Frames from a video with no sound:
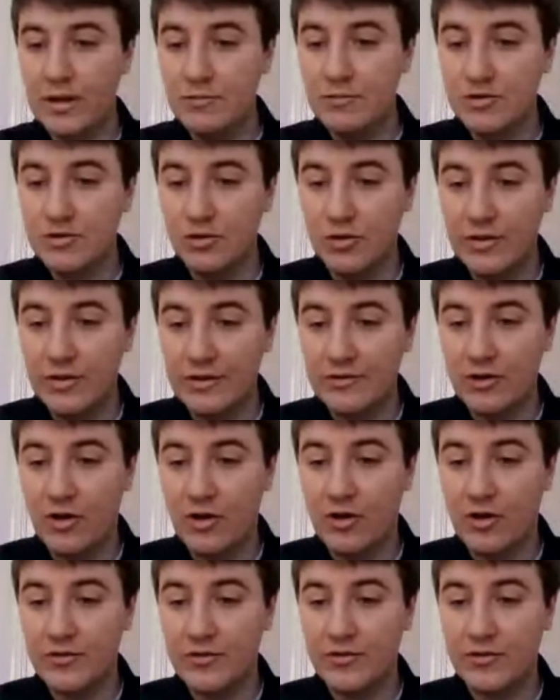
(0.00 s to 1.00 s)
I'm sure there's
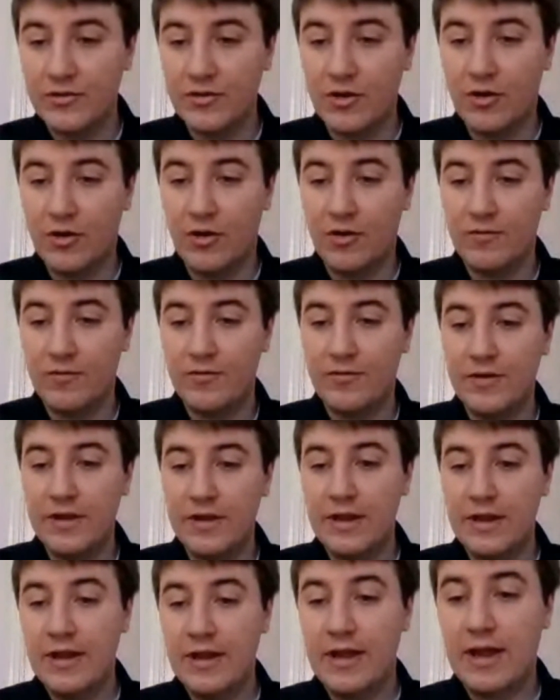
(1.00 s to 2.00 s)
lots of
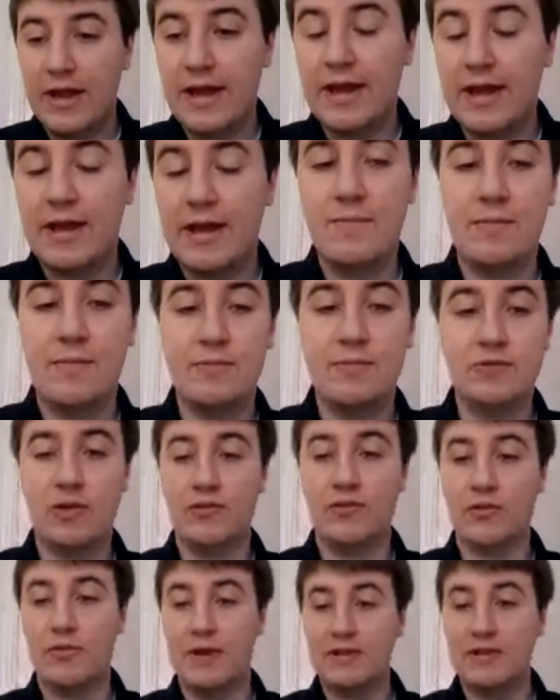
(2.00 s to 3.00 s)

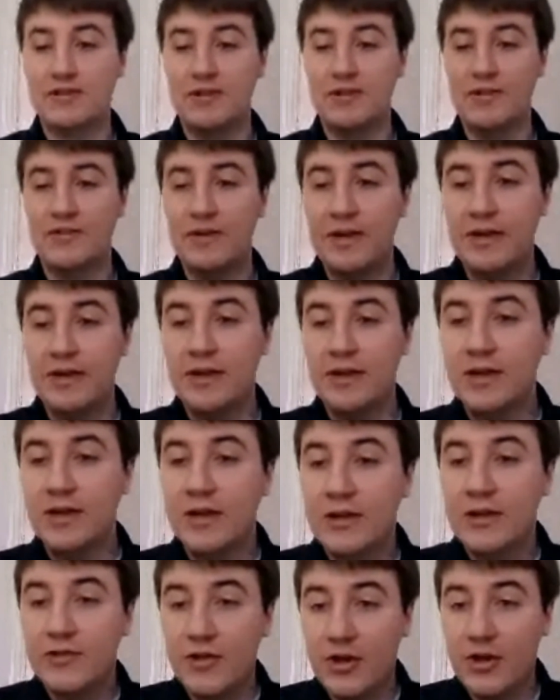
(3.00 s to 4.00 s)
questions.
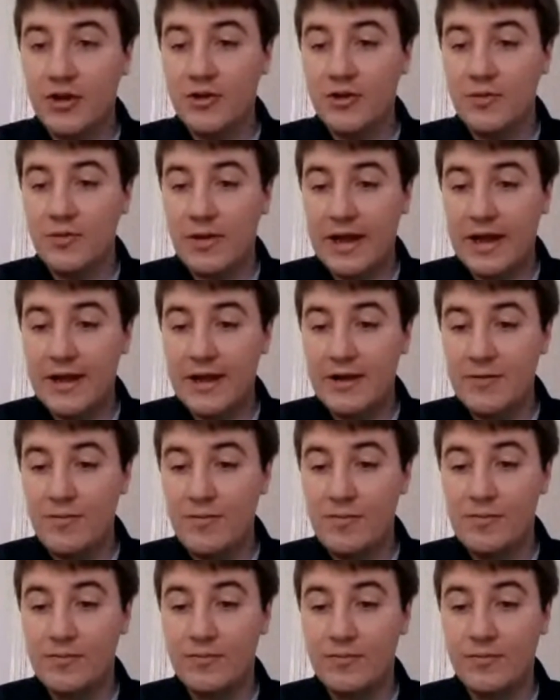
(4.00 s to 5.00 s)
So
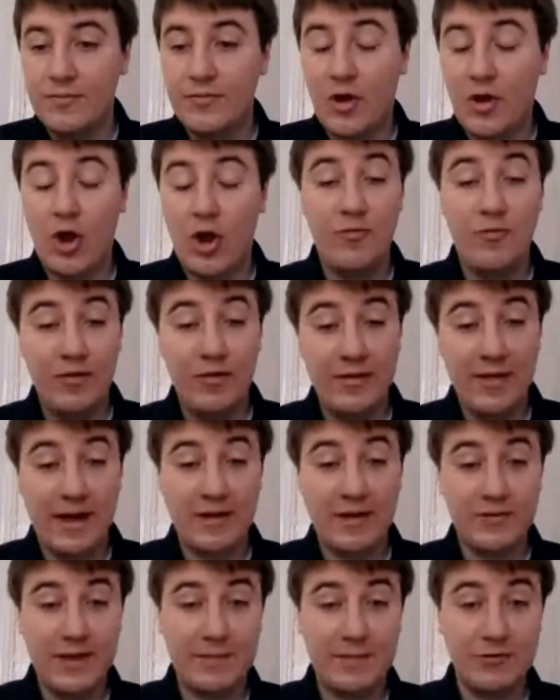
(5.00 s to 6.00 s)
hopefully
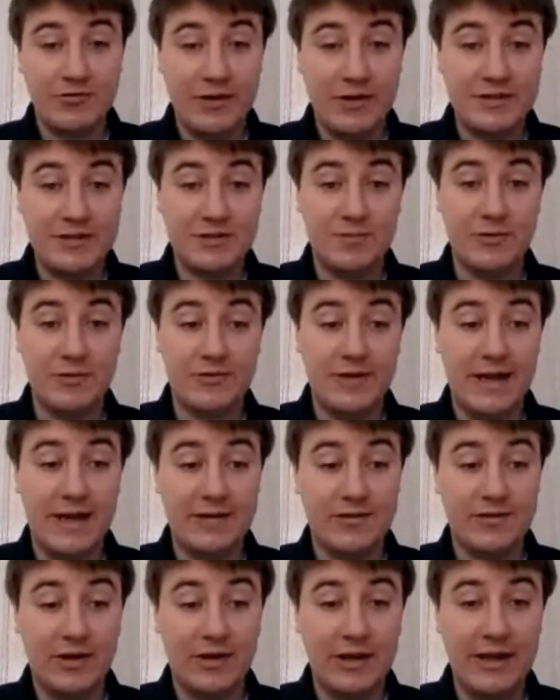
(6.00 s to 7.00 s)
that demonstration was
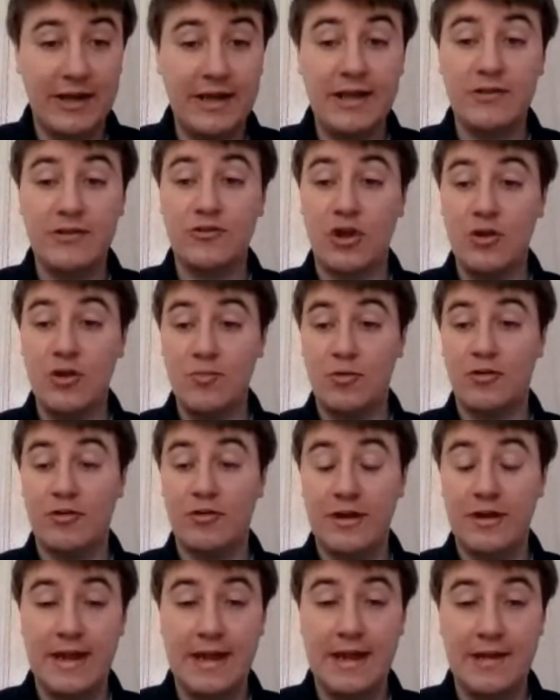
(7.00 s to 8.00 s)
nice and clear. Don't
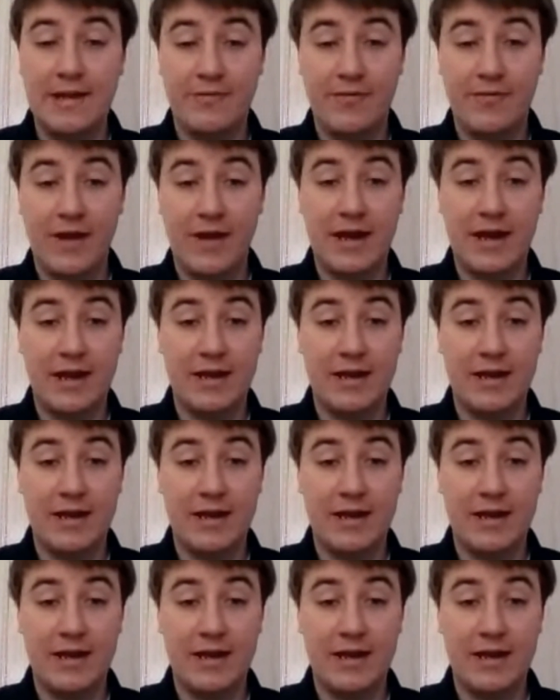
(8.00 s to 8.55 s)
worry if